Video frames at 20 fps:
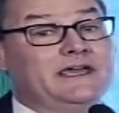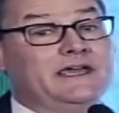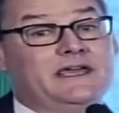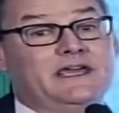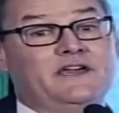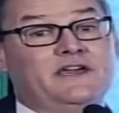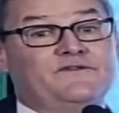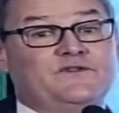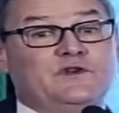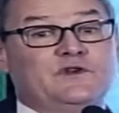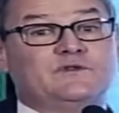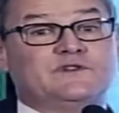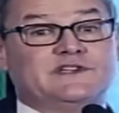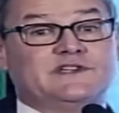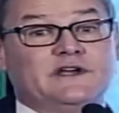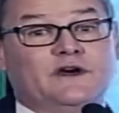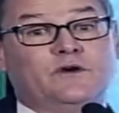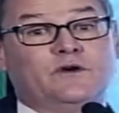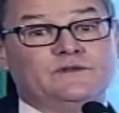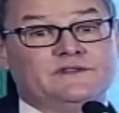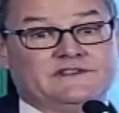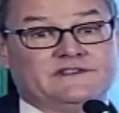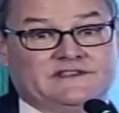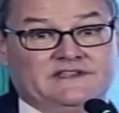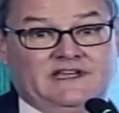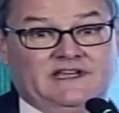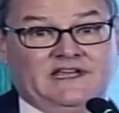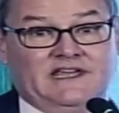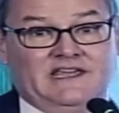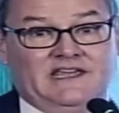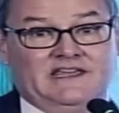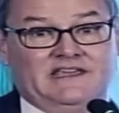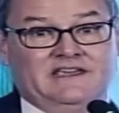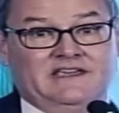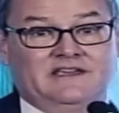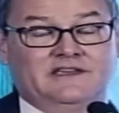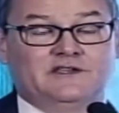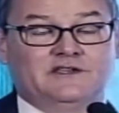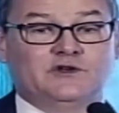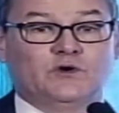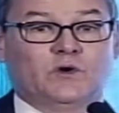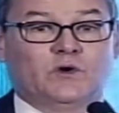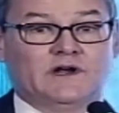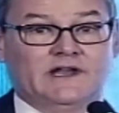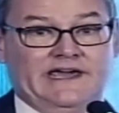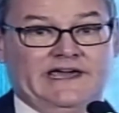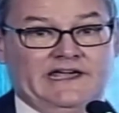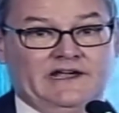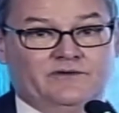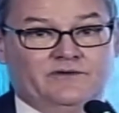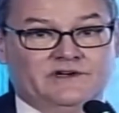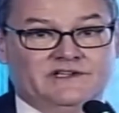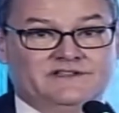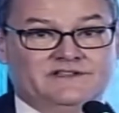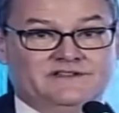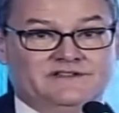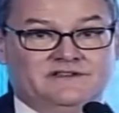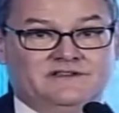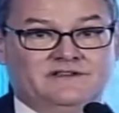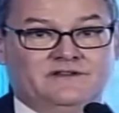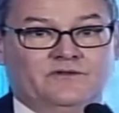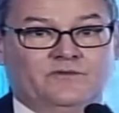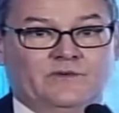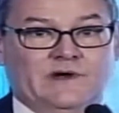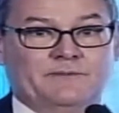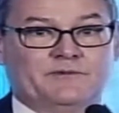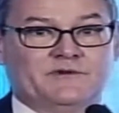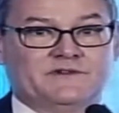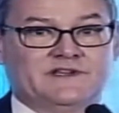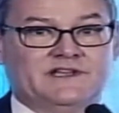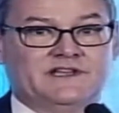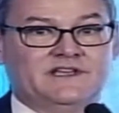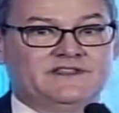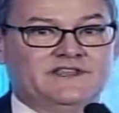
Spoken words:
If you don't see your language represented